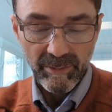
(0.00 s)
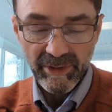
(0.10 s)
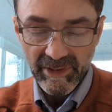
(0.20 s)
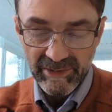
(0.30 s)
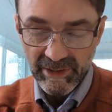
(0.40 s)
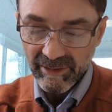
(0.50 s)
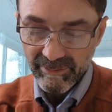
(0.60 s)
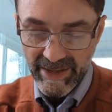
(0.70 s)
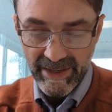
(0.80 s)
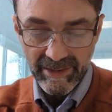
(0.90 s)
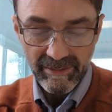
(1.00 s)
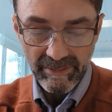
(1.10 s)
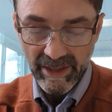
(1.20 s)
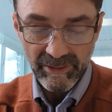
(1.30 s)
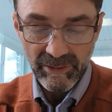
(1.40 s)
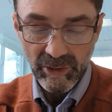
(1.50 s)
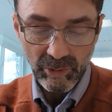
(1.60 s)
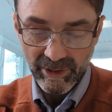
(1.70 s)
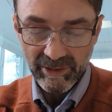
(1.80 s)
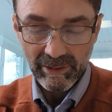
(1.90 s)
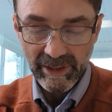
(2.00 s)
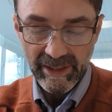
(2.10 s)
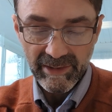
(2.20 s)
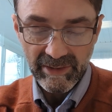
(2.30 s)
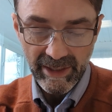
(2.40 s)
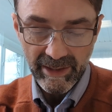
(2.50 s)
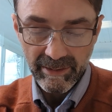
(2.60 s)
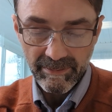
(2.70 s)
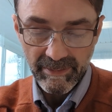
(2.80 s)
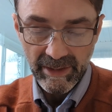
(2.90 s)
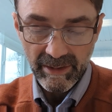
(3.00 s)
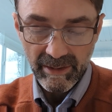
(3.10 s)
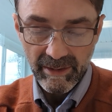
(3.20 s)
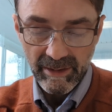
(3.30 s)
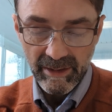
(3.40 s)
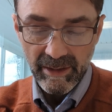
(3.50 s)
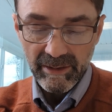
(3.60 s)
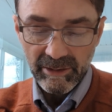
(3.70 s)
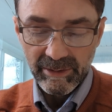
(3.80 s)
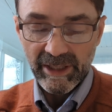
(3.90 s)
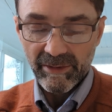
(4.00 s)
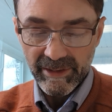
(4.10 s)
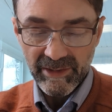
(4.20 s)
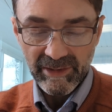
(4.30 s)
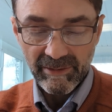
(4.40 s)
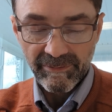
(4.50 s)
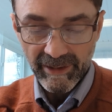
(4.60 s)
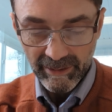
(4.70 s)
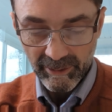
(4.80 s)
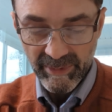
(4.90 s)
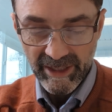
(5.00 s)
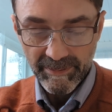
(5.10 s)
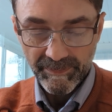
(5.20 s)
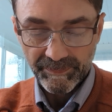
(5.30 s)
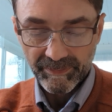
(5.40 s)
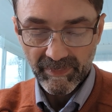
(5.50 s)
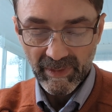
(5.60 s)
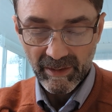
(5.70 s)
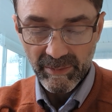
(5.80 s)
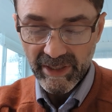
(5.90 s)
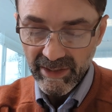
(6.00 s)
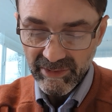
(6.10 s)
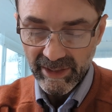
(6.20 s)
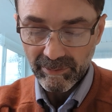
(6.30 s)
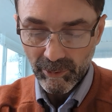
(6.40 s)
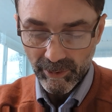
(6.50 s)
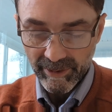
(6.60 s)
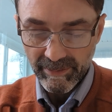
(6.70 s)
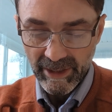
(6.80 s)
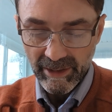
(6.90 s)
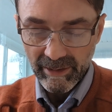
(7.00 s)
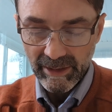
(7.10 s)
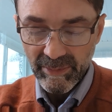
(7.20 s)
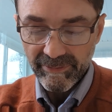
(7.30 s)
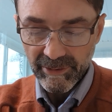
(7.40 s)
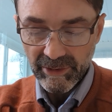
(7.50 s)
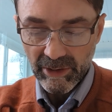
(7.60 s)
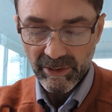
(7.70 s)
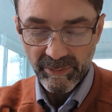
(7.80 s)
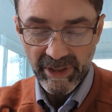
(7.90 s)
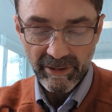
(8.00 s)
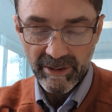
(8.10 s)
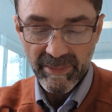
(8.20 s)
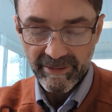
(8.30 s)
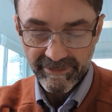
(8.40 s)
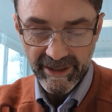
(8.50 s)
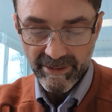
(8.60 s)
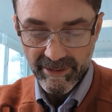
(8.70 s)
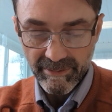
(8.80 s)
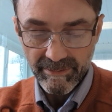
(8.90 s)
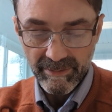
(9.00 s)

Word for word: but the Son of Man has nowhere to lay his head. To another he said, Follow me. But he said, Lord, let me first go and bury my father.